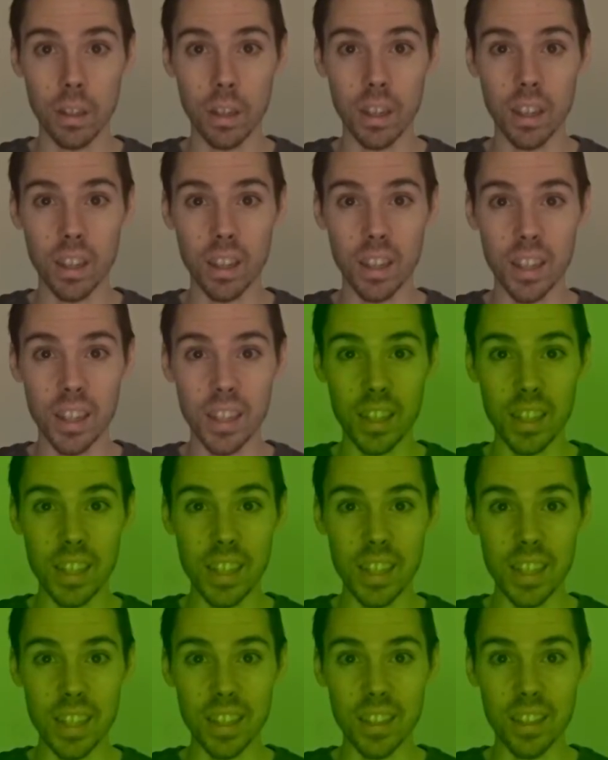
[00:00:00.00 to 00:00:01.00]
And they
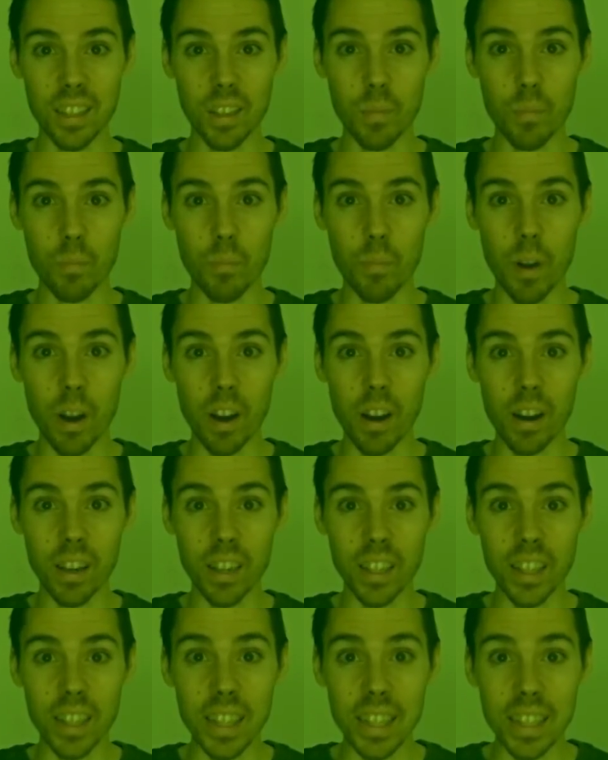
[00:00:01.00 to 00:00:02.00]
eat the
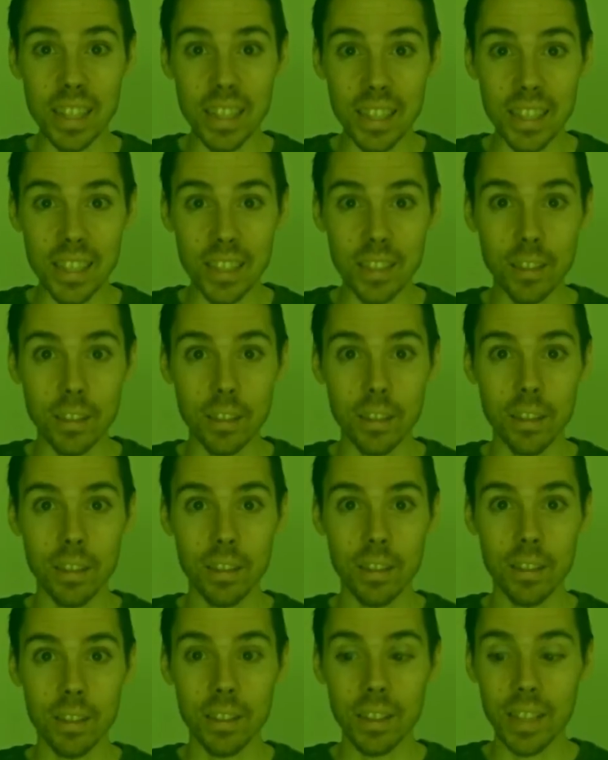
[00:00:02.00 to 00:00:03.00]
bodies.
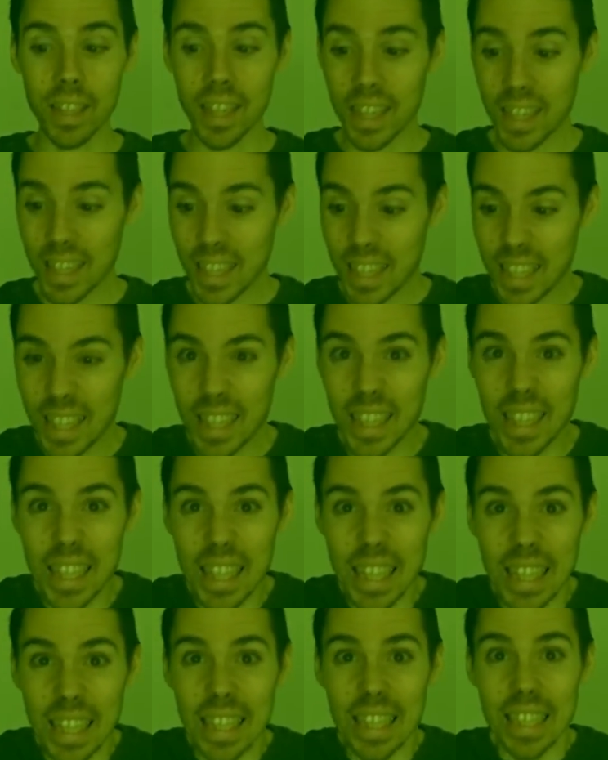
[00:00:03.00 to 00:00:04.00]
They
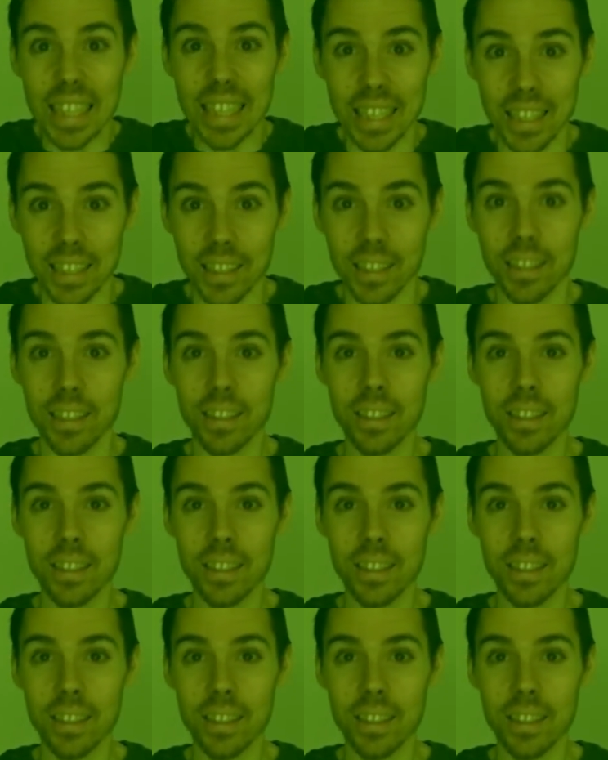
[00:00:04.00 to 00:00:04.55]
eat it.